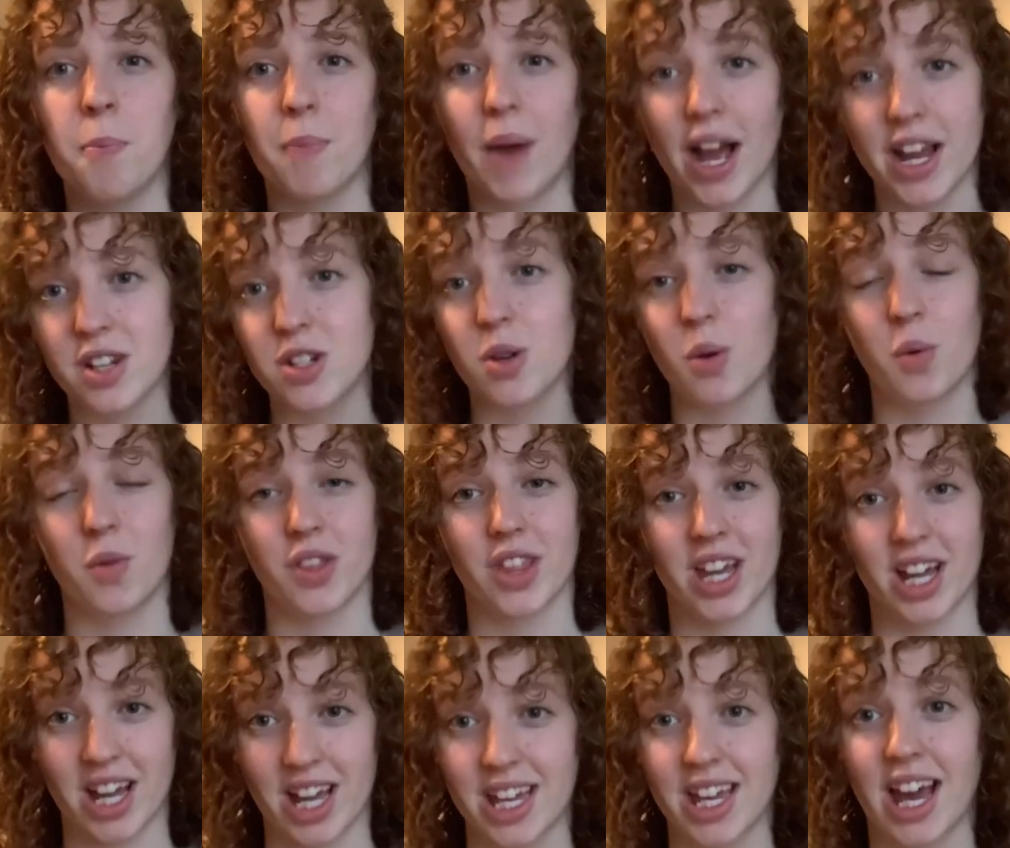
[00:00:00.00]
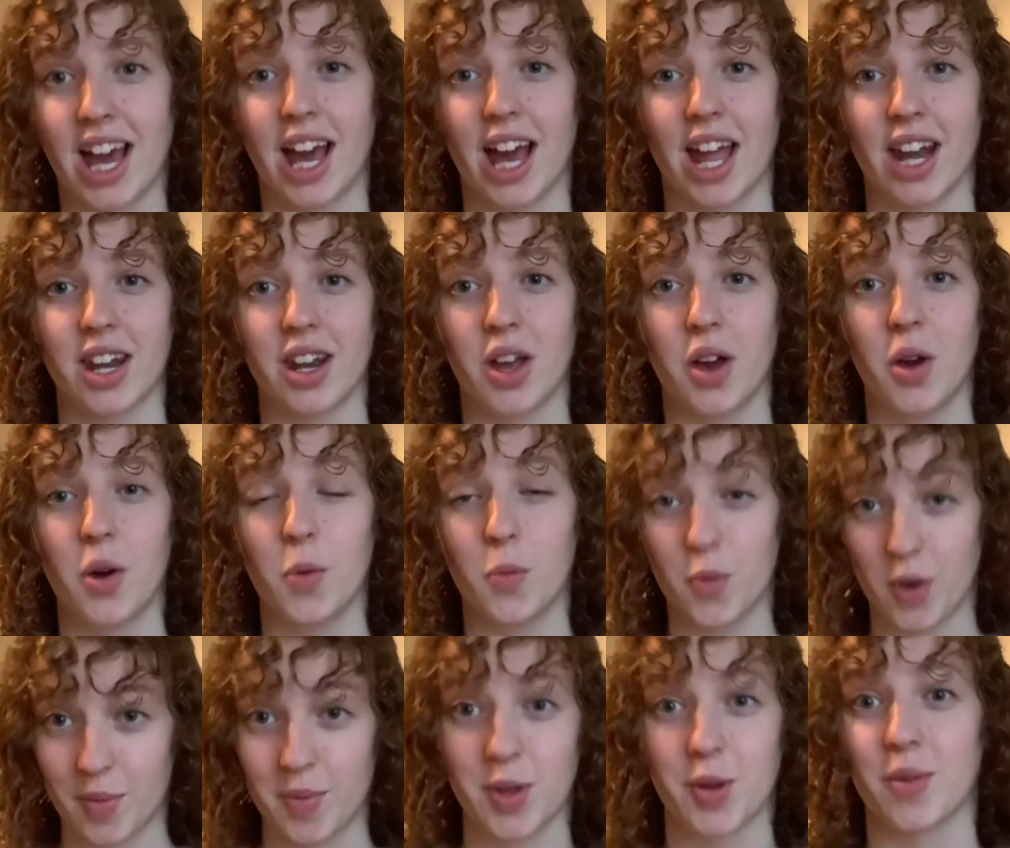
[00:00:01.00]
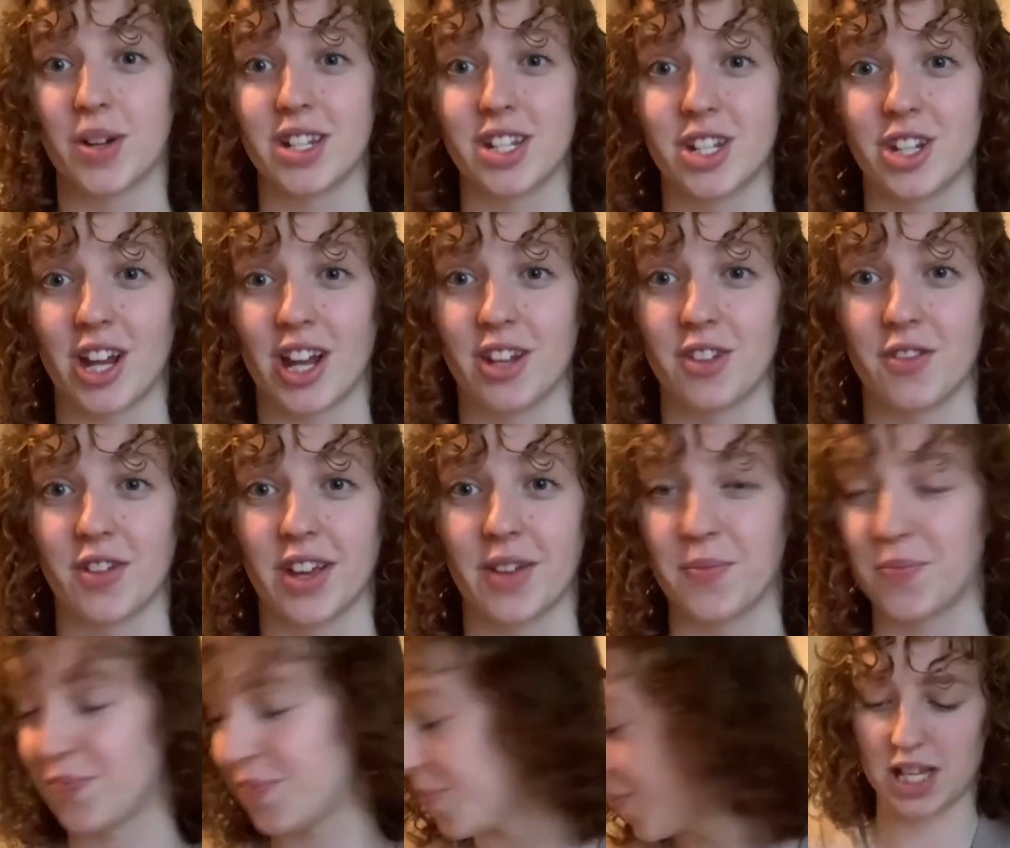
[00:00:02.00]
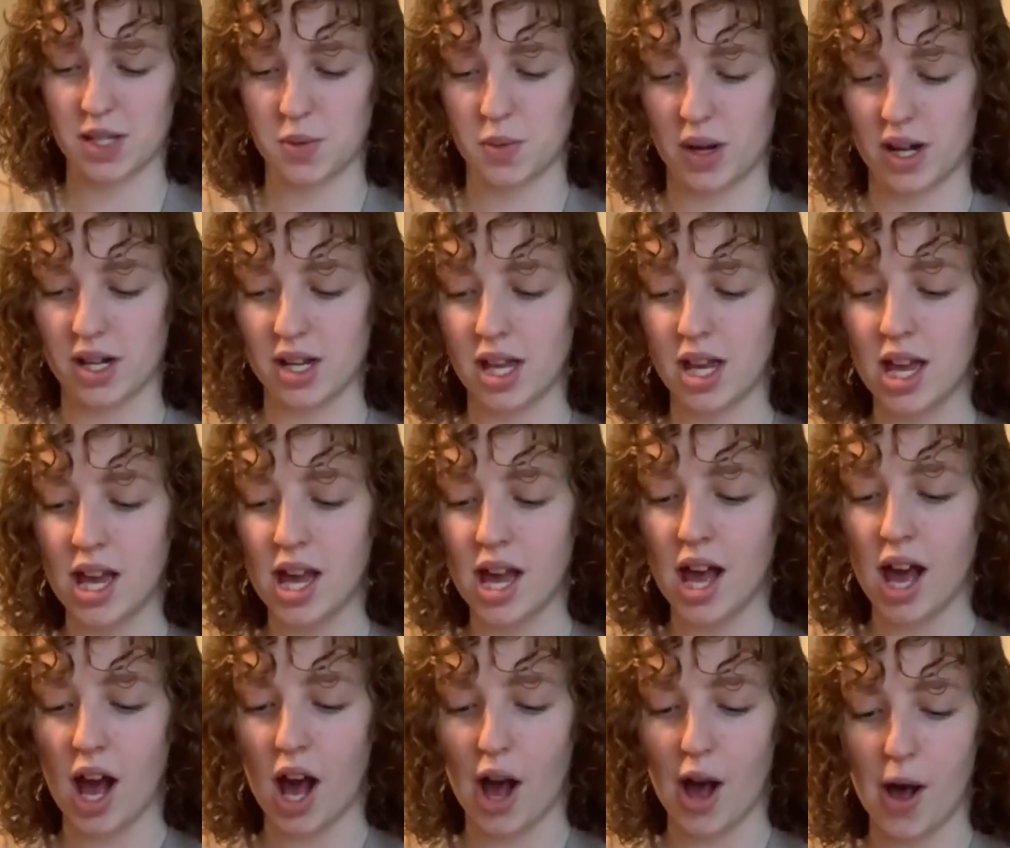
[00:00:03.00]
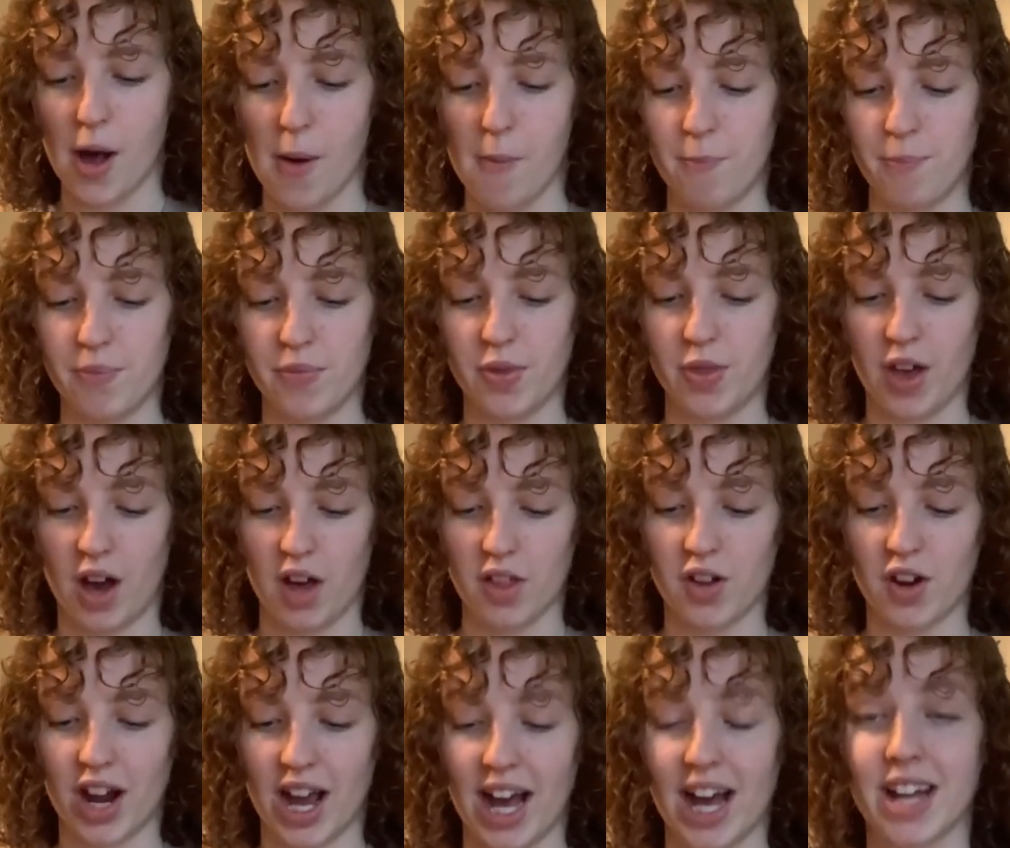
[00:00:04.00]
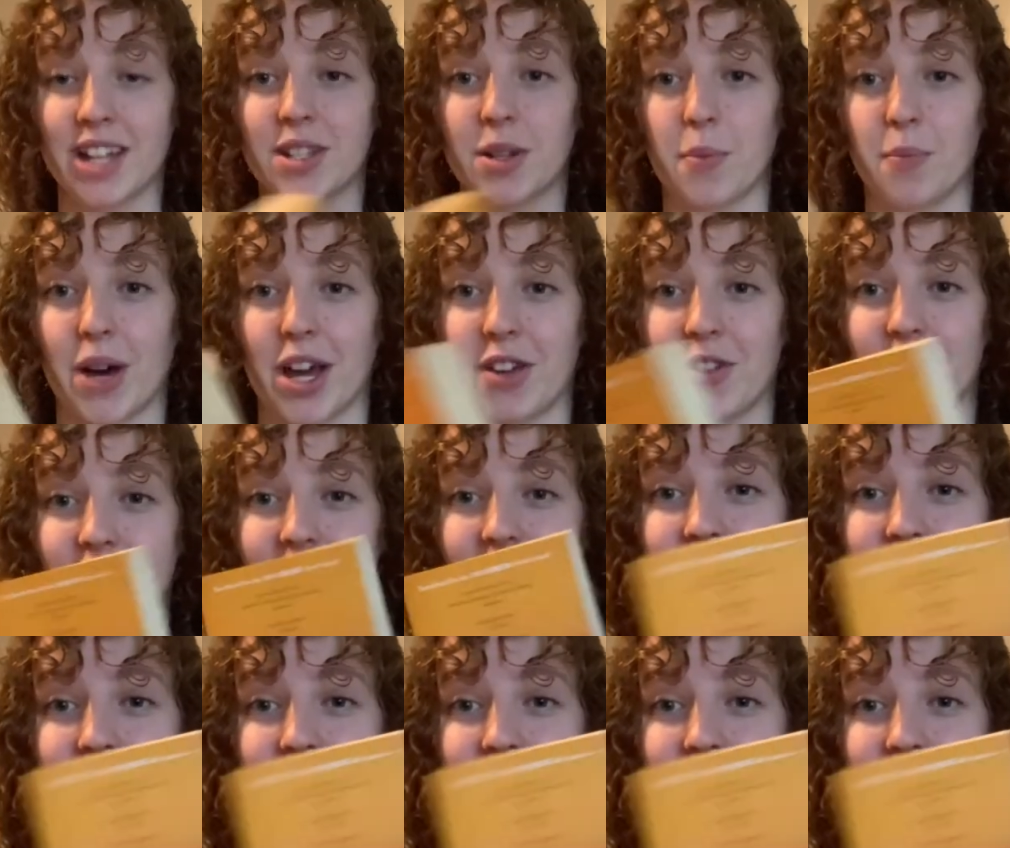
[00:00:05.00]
I don't think I can when we go into January. Next one, The Other Hand by Chris